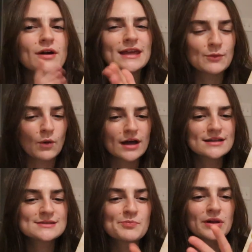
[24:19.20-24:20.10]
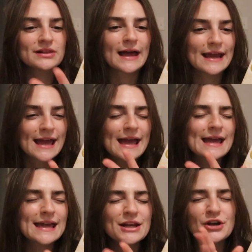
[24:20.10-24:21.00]
Well, he was, but like
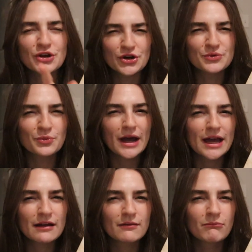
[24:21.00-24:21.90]
in a good way.